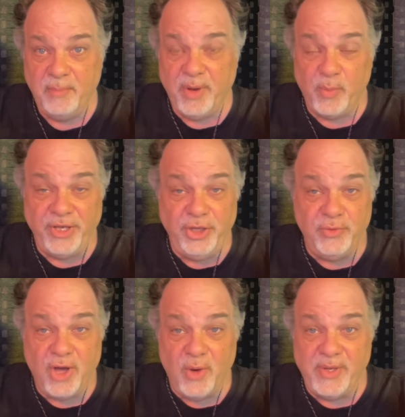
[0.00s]
But when you
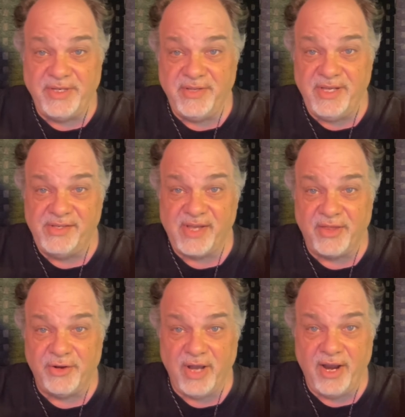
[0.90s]
go into these
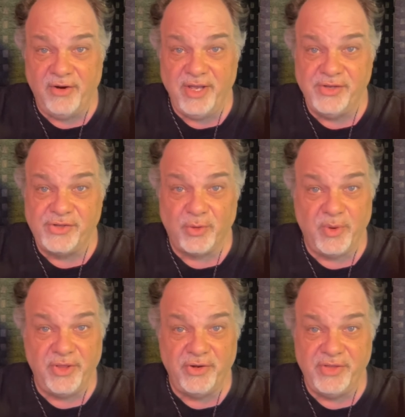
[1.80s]
other areas or where
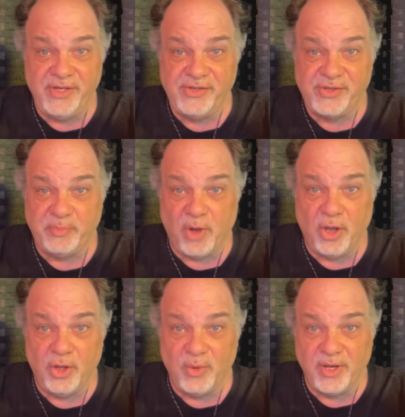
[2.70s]
there are these
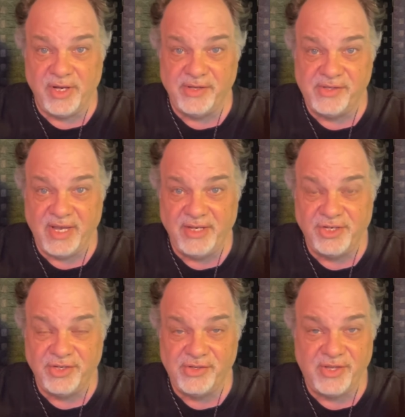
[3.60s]
small
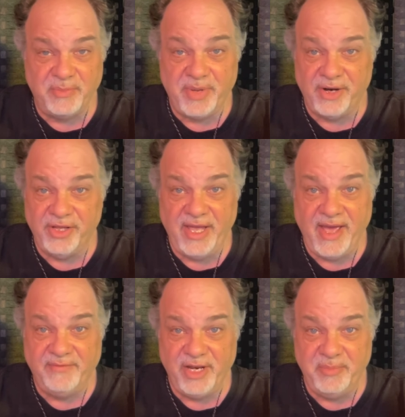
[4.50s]
organizations that barely
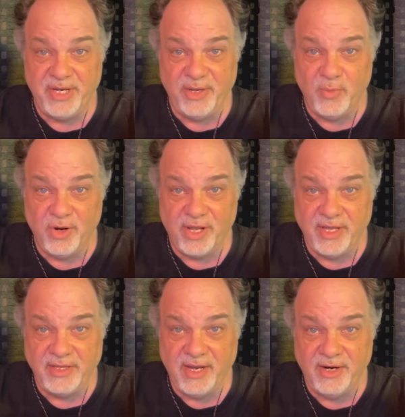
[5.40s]
have anybody
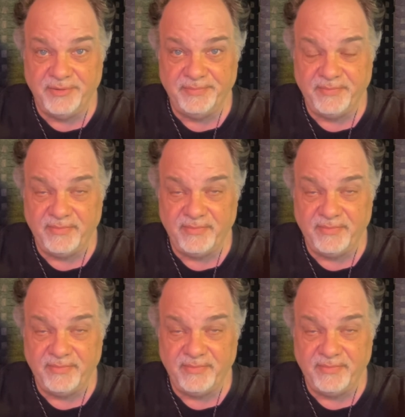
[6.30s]
working there,